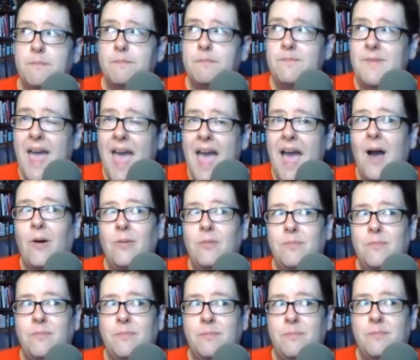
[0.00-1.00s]
now,
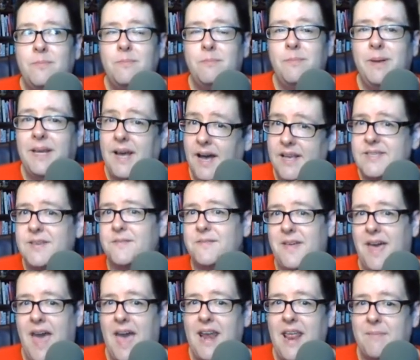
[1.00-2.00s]
because of
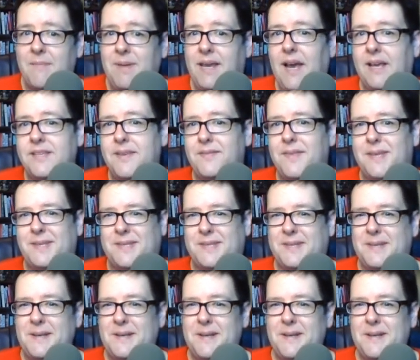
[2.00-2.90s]
that, and because of this